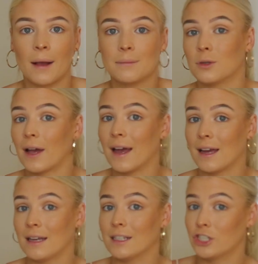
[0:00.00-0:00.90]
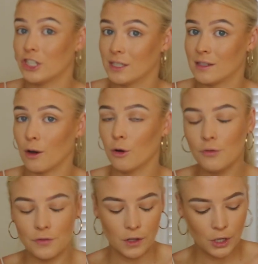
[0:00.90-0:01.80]
MacBook Air shit
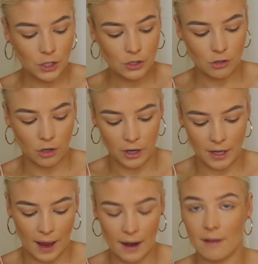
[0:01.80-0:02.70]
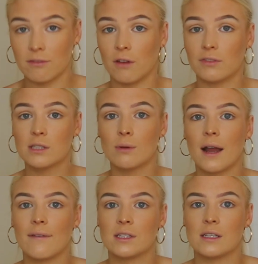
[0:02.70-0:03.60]
itself. So yeah, and I've loved this one
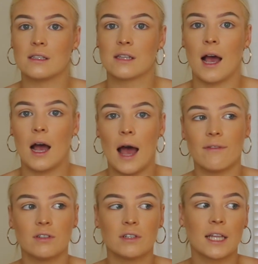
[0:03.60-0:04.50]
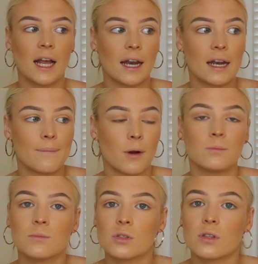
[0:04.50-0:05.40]
ever since. I haven't really had any
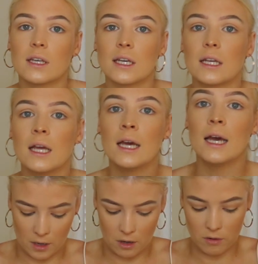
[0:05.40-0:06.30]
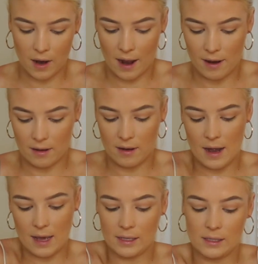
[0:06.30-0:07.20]
problems with it. All right,
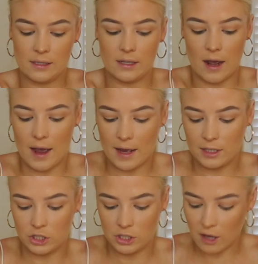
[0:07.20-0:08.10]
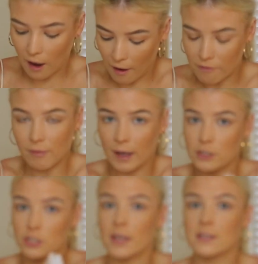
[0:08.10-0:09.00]
next I just have my
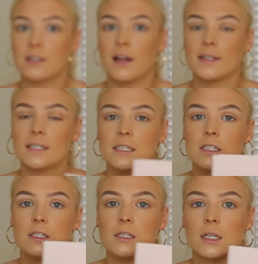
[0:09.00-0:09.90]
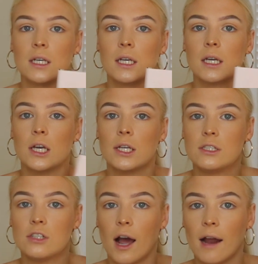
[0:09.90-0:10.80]
2019
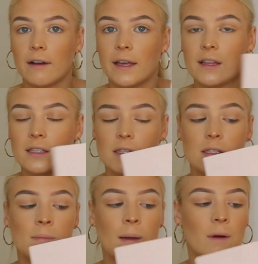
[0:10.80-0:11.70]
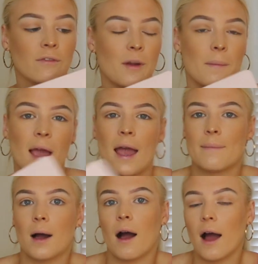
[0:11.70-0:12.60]
diary. This is my one from
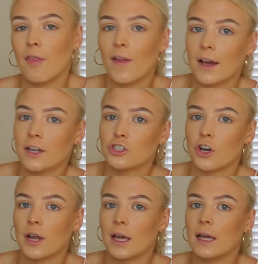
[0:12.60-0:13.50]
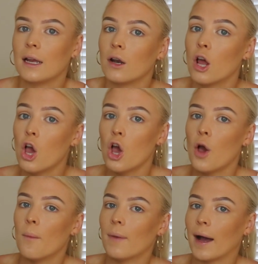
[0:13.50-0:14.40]
Kmart. I think I showed it in
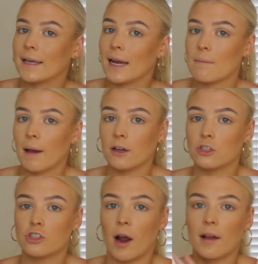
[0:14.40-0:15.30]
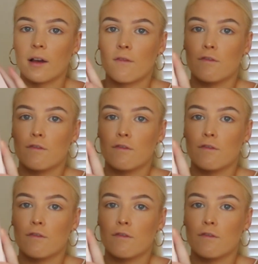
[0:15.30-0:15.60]
my getting back on track